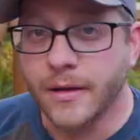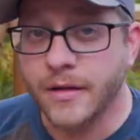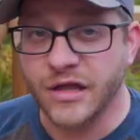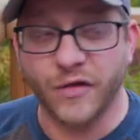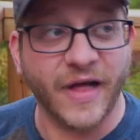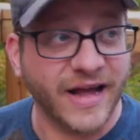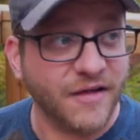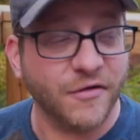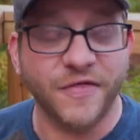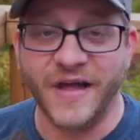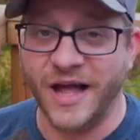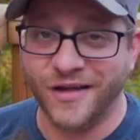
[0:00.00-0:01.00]
So like
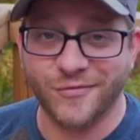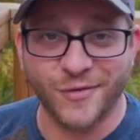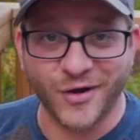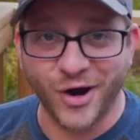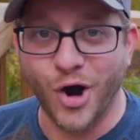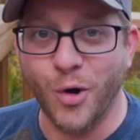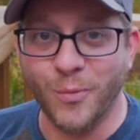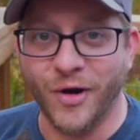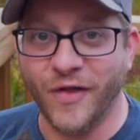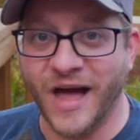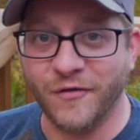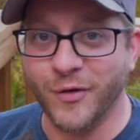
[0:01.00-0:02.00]
everything else with our home
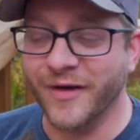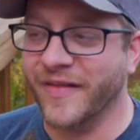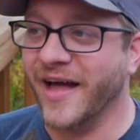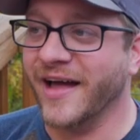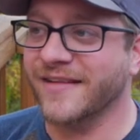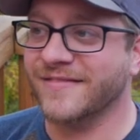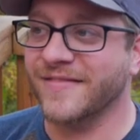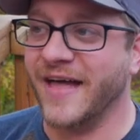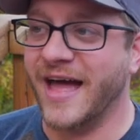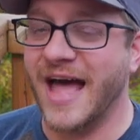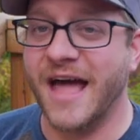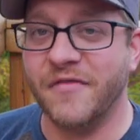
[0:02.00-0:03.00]
build, I realized
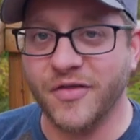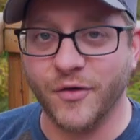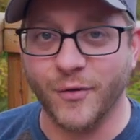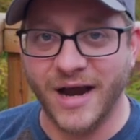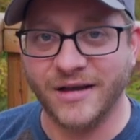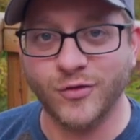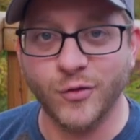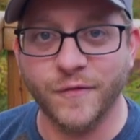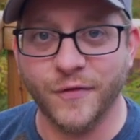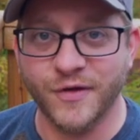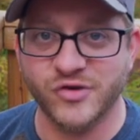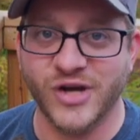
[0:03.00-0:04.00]
that having the right tool
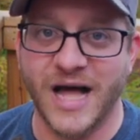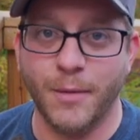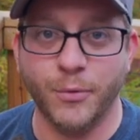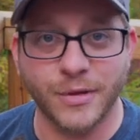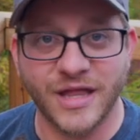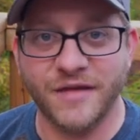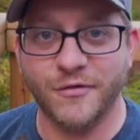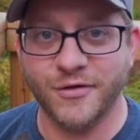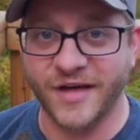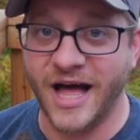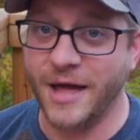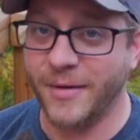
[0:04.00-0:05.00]
for the job will save you
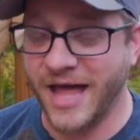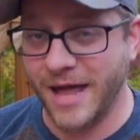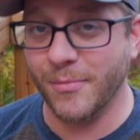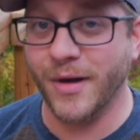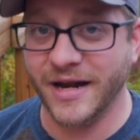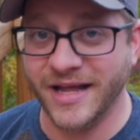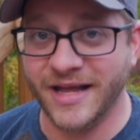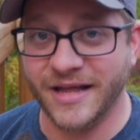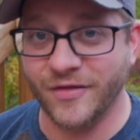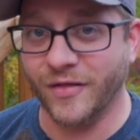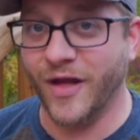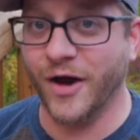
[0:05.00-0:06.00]
time and money
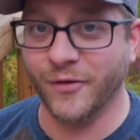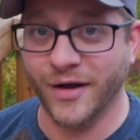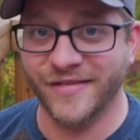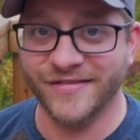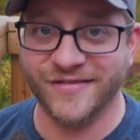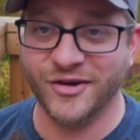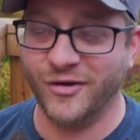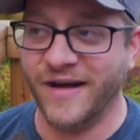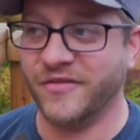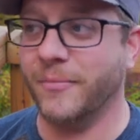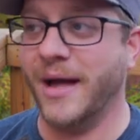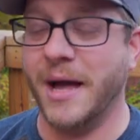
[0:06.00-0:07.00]
in the long run, so you don't
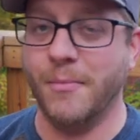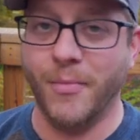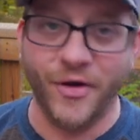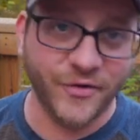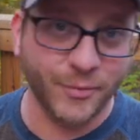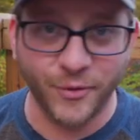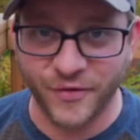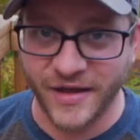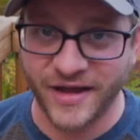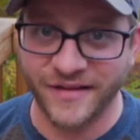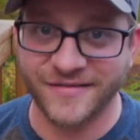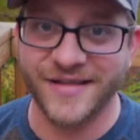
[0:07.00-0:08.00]
have to buy multiple
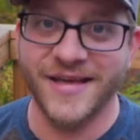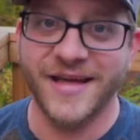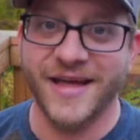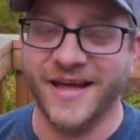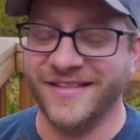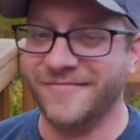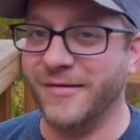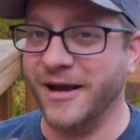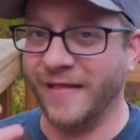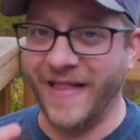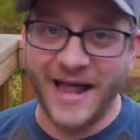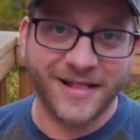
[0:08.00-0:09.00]
things and
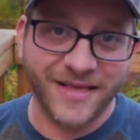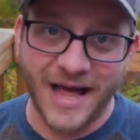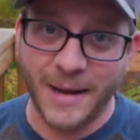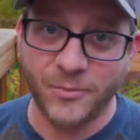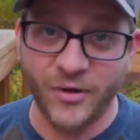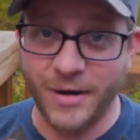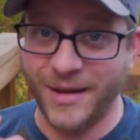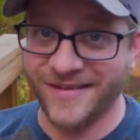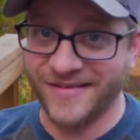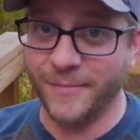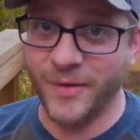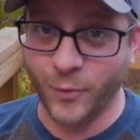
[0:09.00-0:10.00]
spend a lot of time trying to
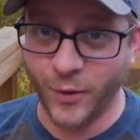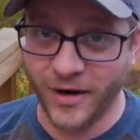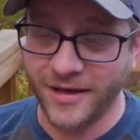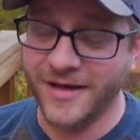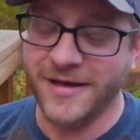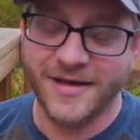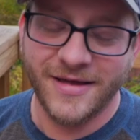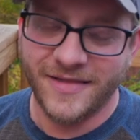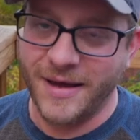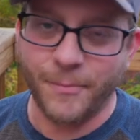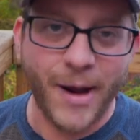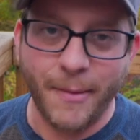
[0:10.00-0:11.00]
make something work
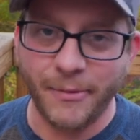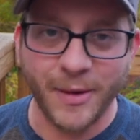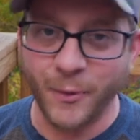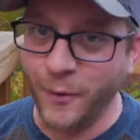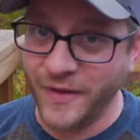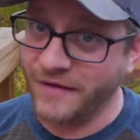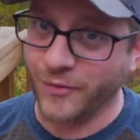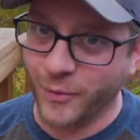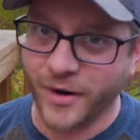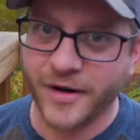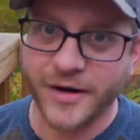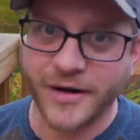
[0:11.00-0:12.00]
that probably will never work.